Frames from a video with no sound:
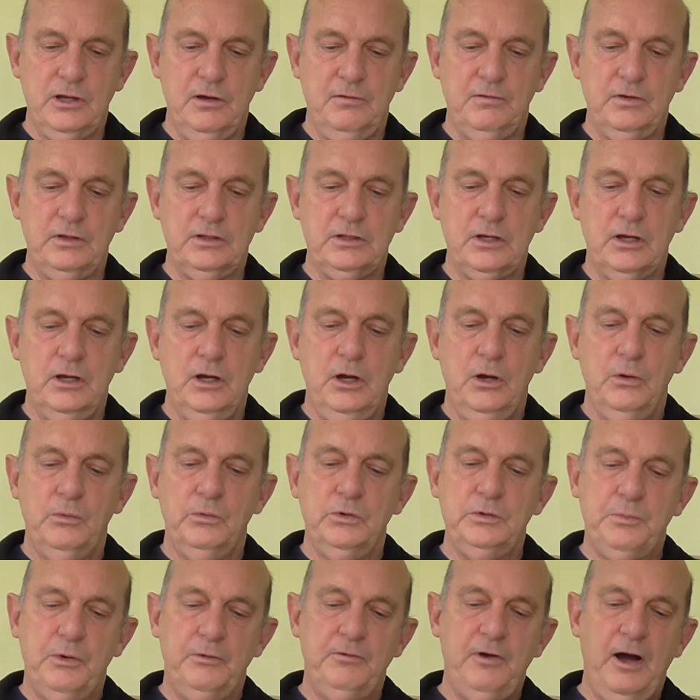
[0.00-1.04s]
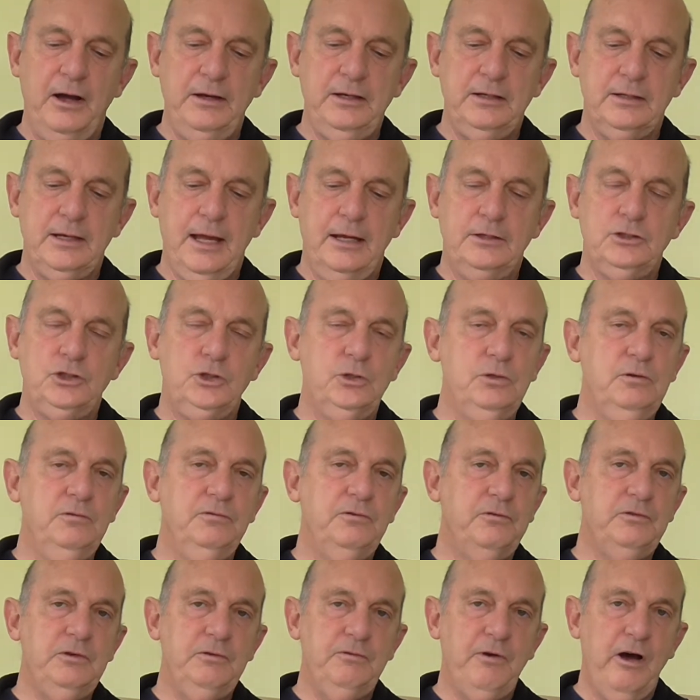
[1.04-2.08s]
servants was provided at
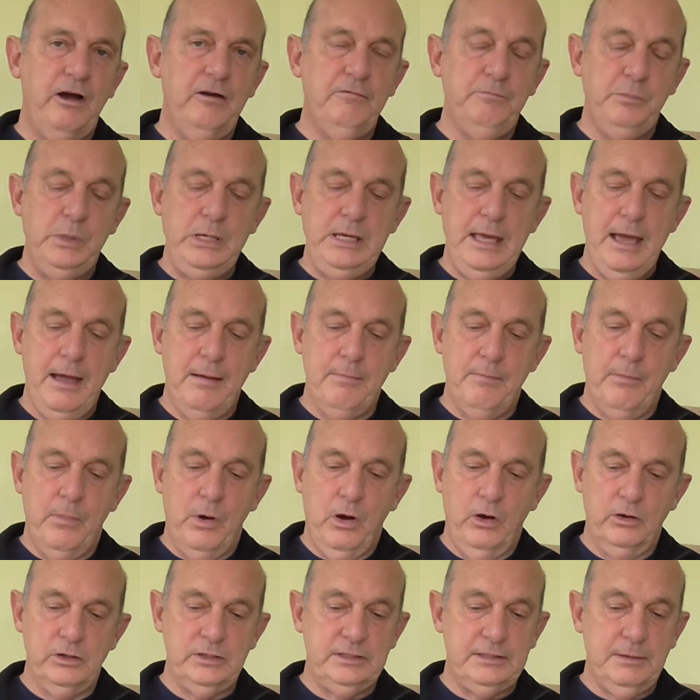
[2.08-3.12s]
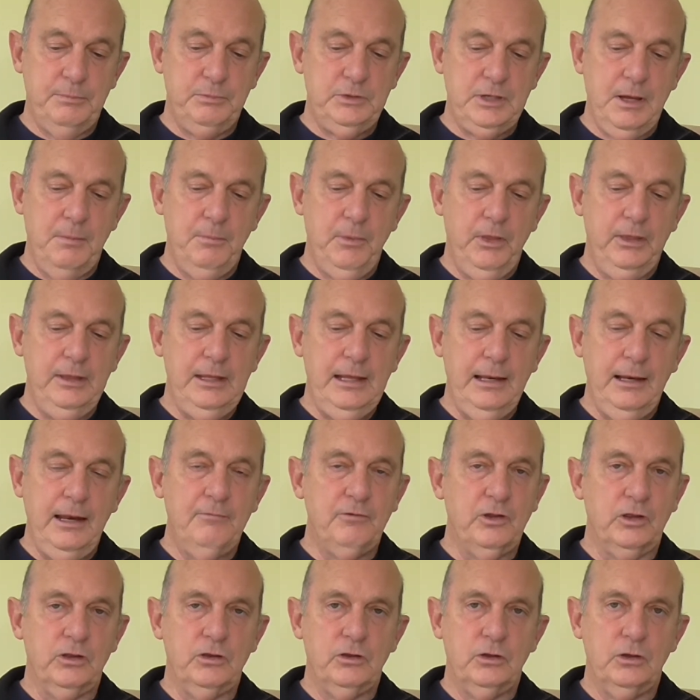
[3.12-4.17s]
2:55 p.m. on September the
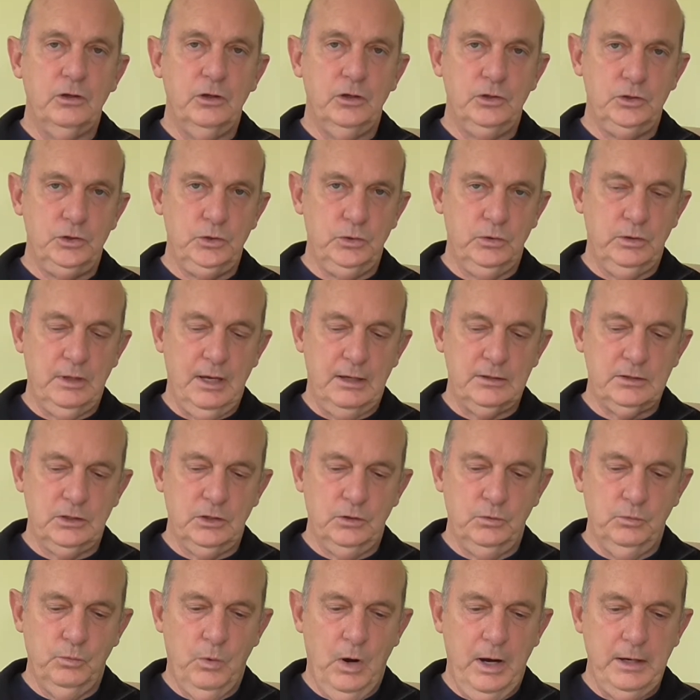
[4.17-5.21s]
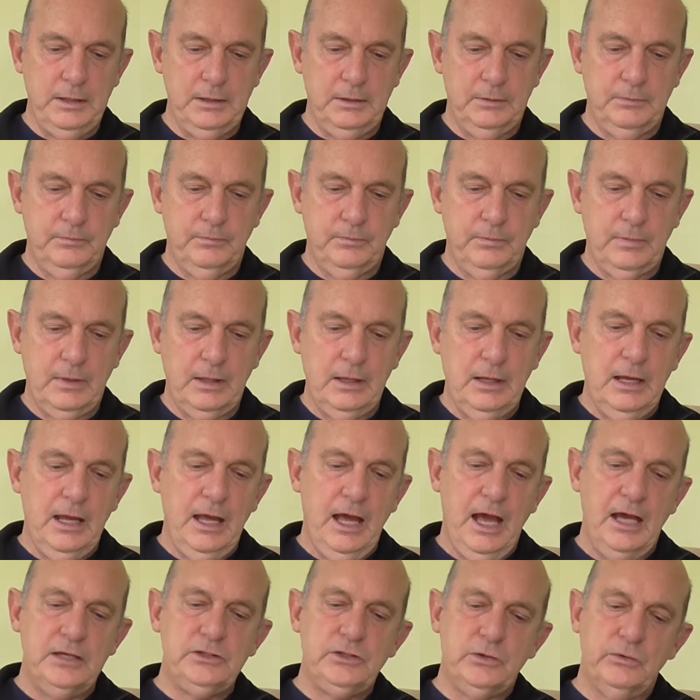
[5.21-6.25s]
11th, 2001.
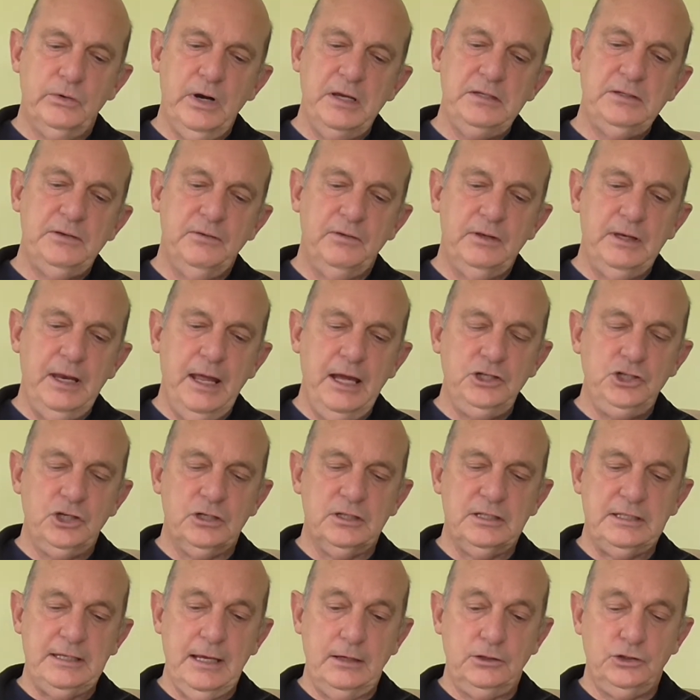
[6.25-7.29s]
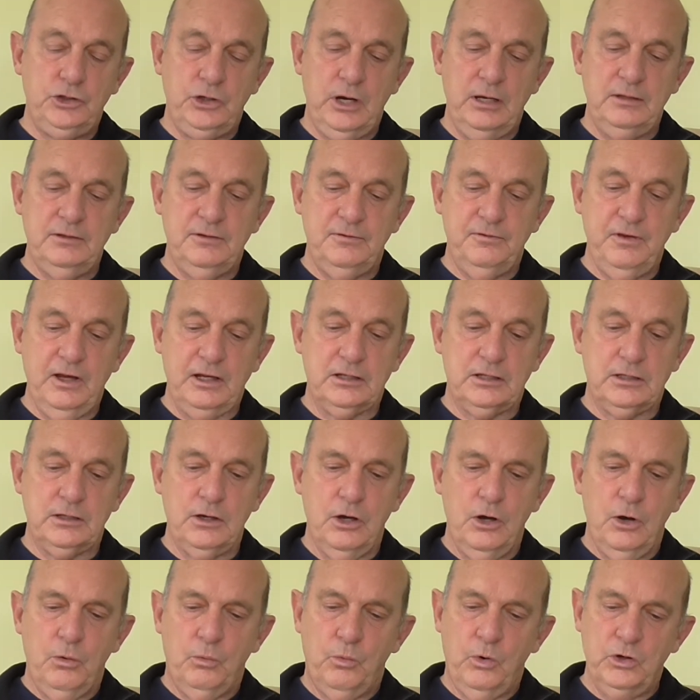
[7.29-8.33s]
As the rest of the nation sat transfixed,
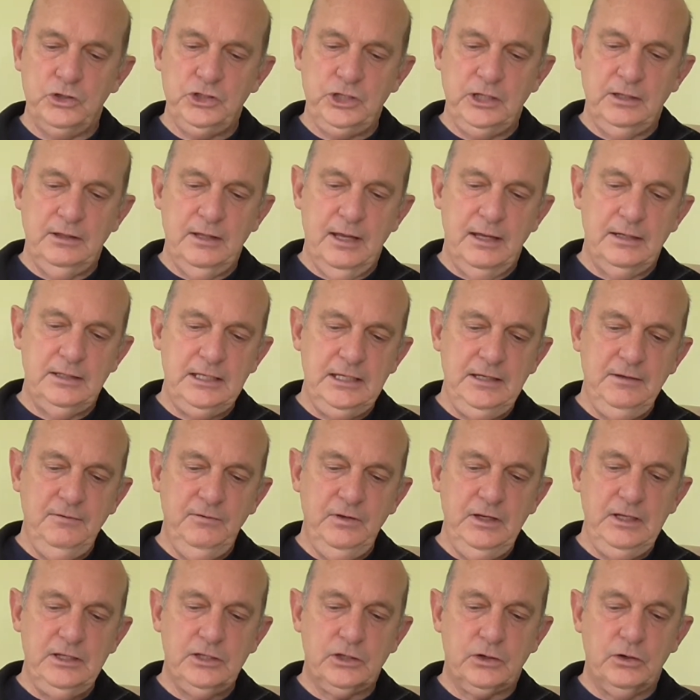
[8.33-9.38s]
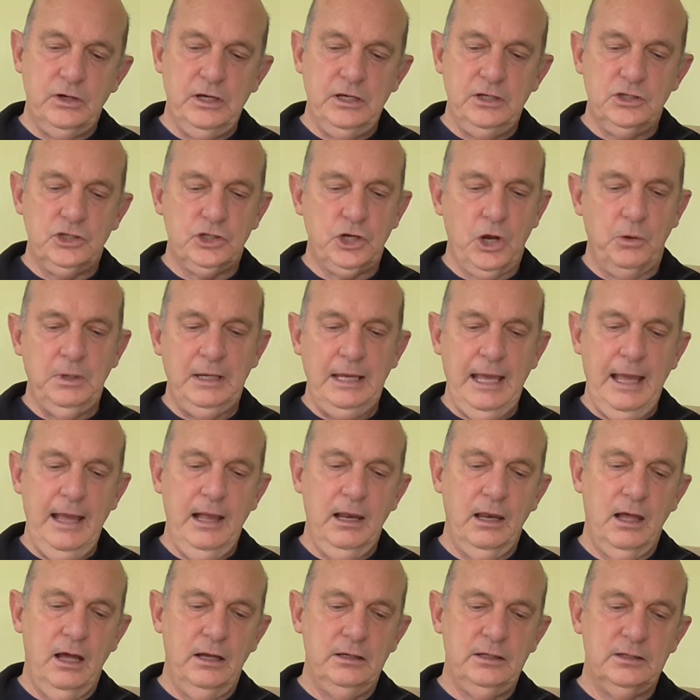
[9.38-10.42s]
watching their TV screens showing
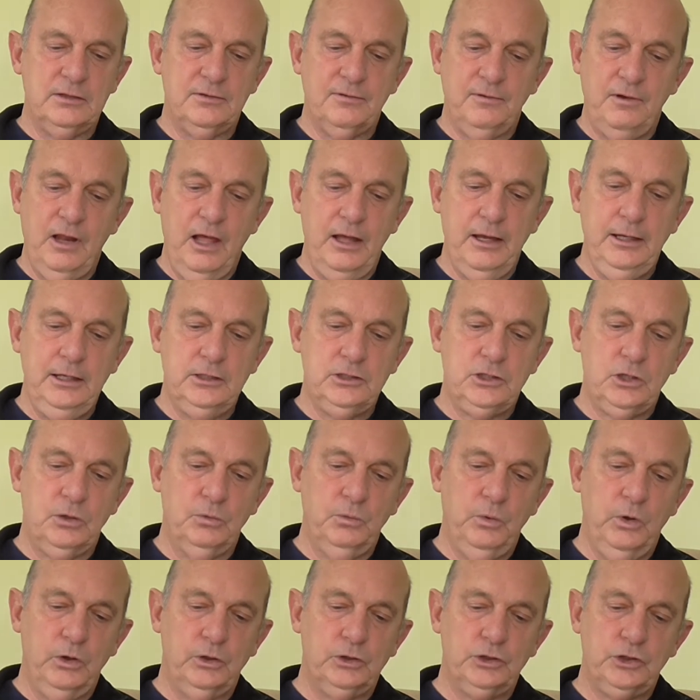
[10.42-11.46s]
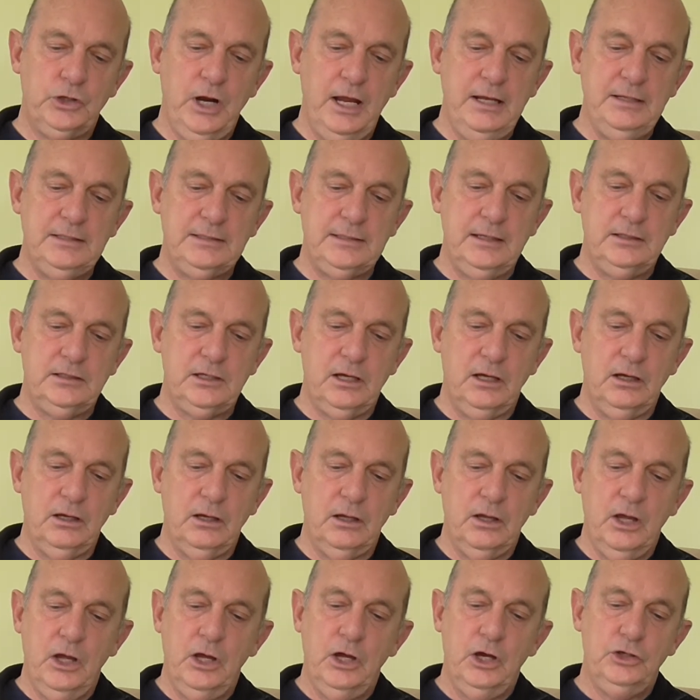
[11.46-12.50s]
airliners flying into the World Trade Center,
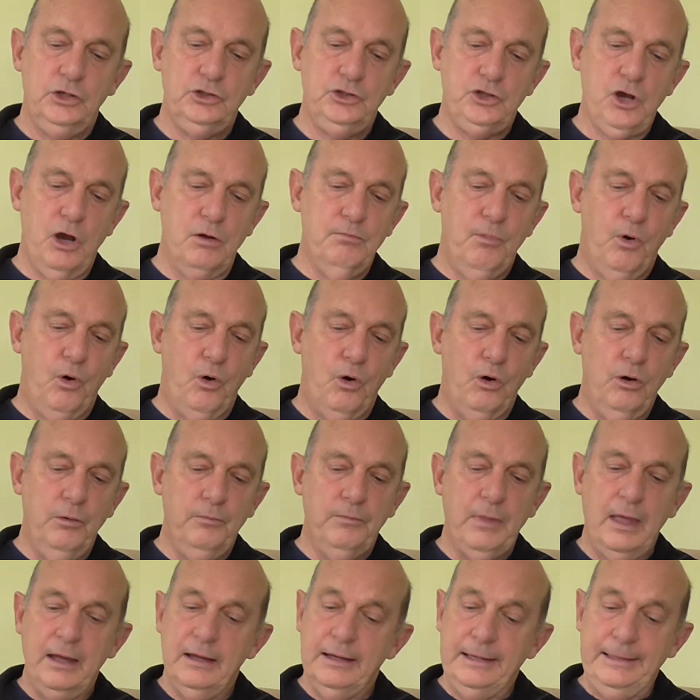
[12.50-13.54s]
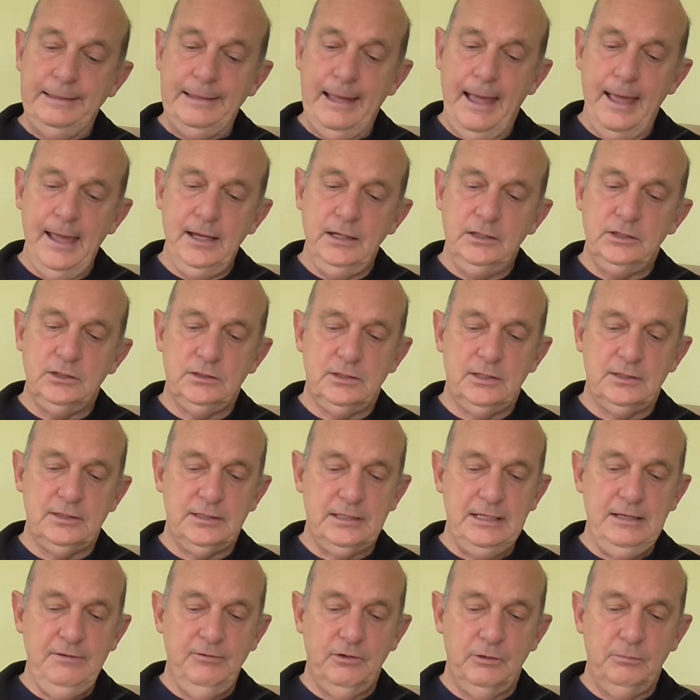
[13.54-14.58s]
Joe Moore, an aide to
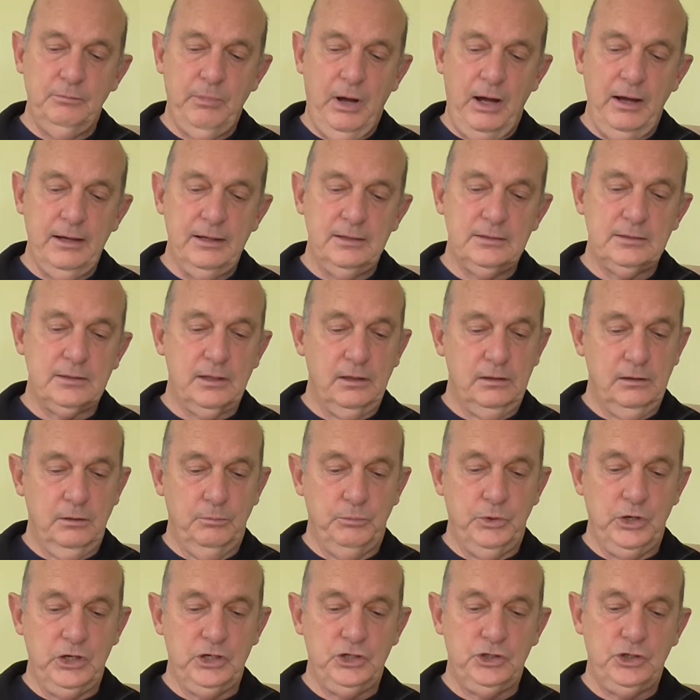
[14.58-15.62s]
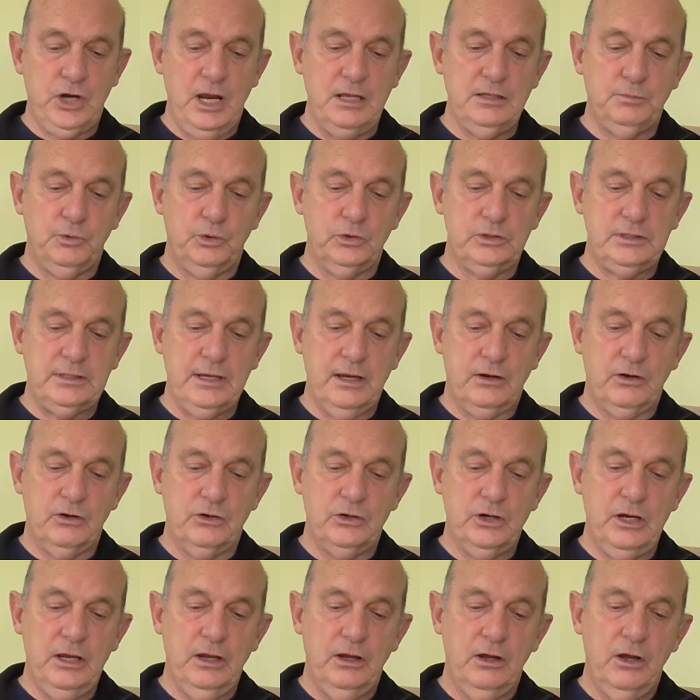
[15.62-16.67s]
Stephen Byers, the British Transport
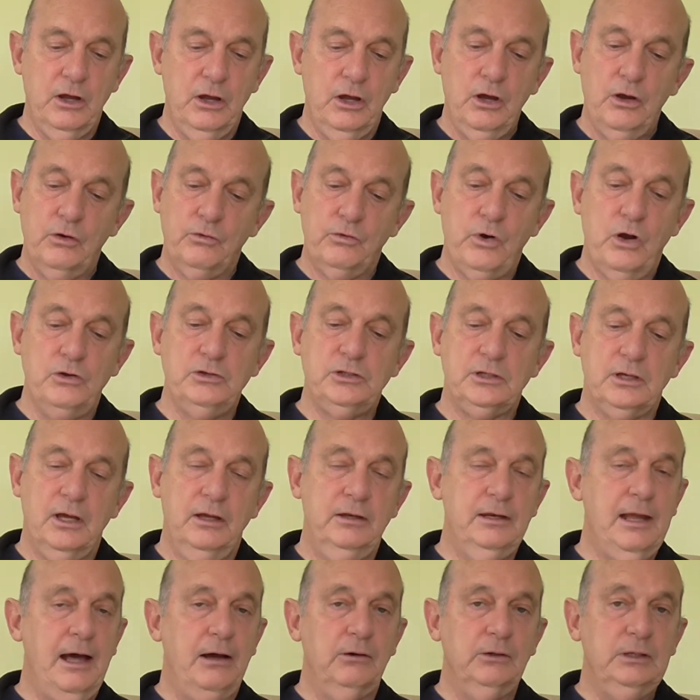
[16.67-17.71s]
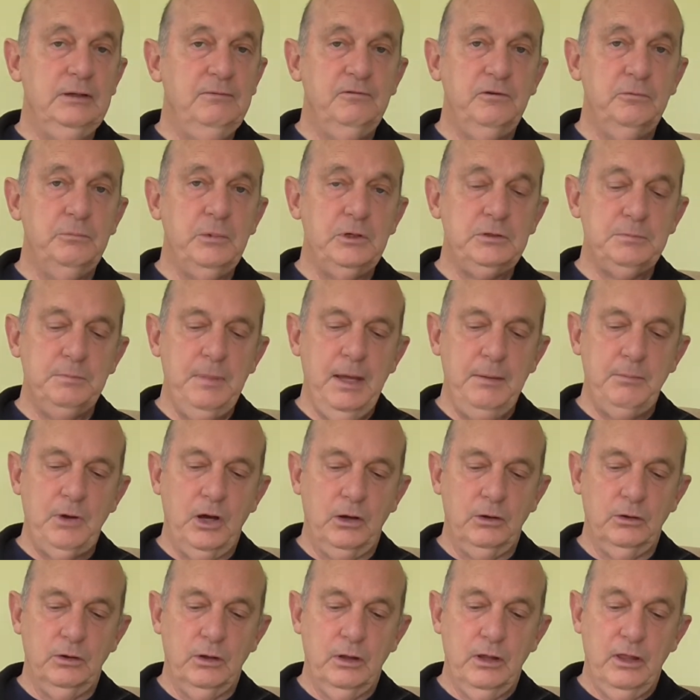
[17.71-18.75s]
Secretary, wrote a now infamous
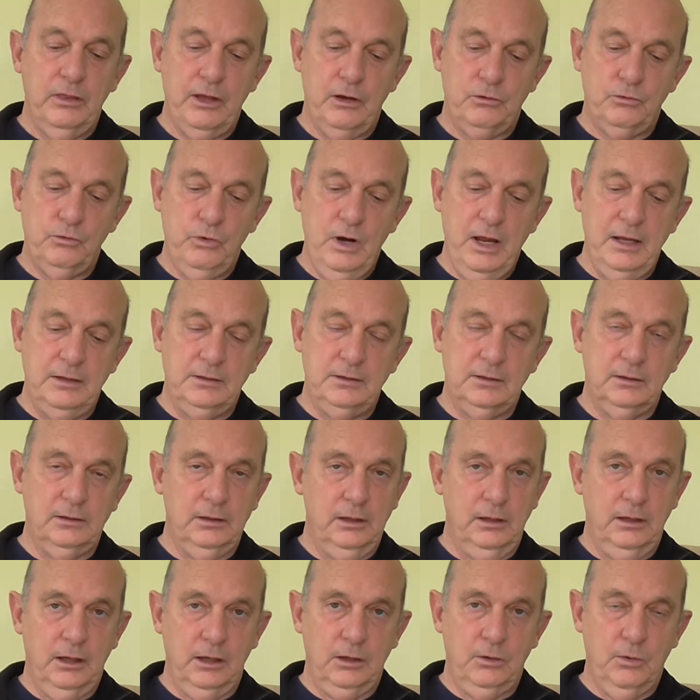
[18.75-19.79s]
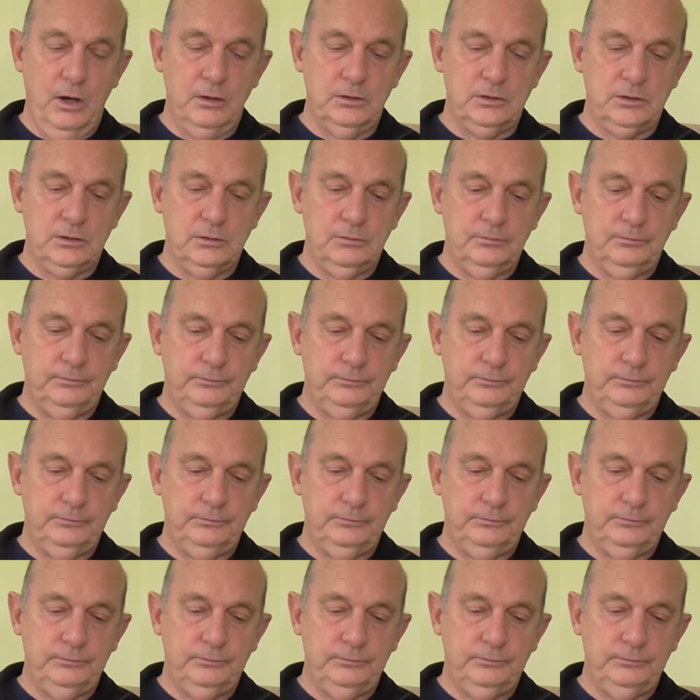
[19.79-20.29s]
memo that read, and I quote,